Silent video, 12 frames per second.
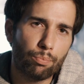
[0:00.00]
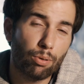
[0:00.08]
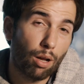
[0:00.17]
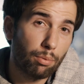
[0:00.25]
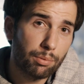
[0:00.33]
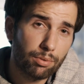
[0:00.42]

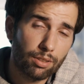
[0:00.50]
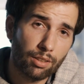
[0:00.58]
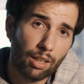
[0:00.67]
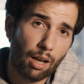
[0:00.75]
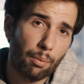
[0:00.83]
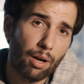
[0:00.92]
problems
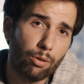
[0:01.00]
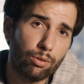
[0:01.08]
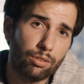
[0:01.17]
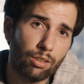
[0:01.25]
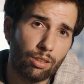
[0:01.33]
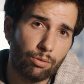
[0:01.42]
that come
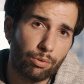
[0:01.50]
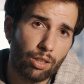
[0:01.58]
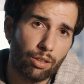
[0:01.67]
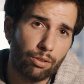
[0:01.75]
out on